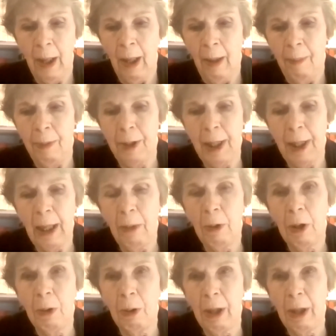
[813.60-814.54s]
But they
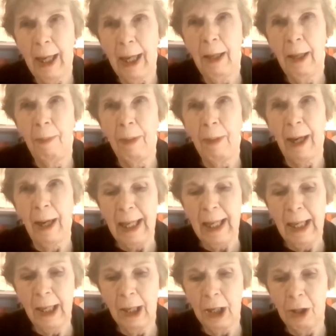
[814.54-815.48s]
were created by
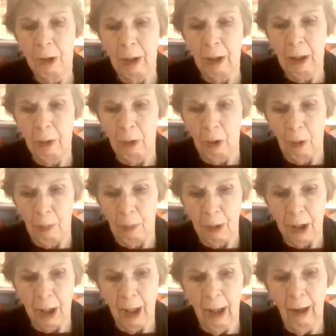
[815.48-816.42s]
industry
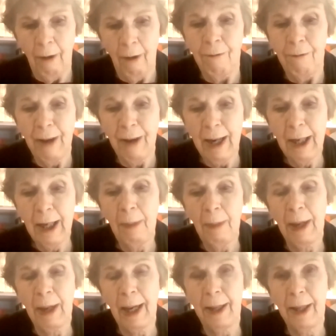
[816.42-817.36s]
groups,
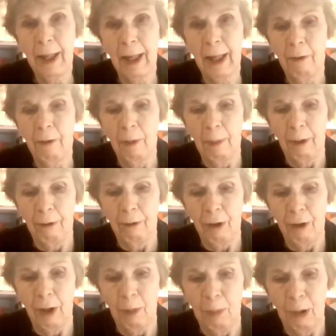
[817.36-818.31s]
funded by the government
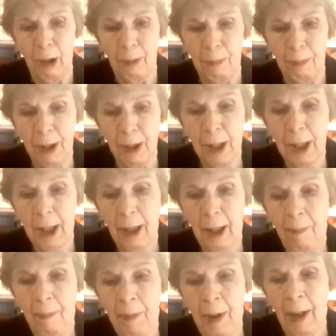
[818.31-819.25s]
for the purpose,
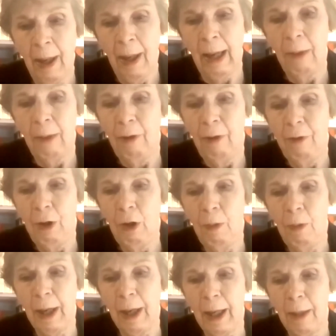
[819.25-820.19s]
and
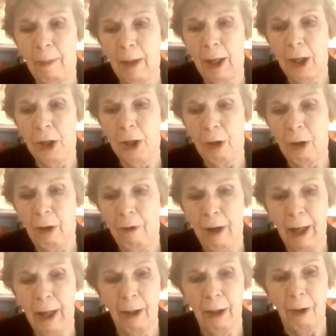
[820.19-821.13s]
reviewed by the Ministry of
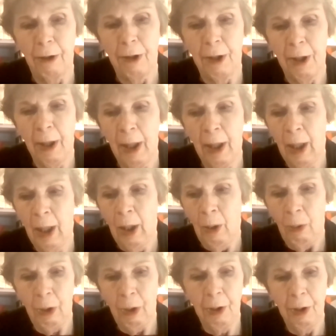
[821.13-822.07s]
Health,
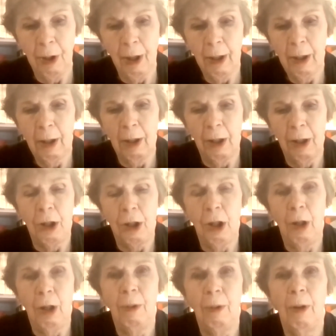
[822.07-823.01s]
with not a
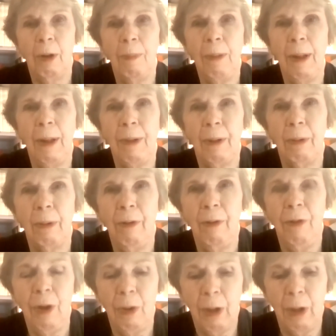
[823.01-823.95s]
consumer or public
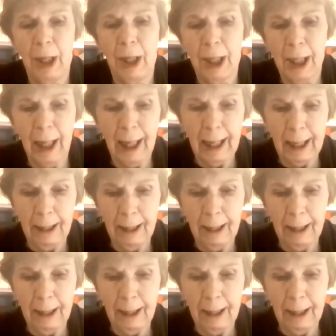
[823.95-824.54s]
review in sight.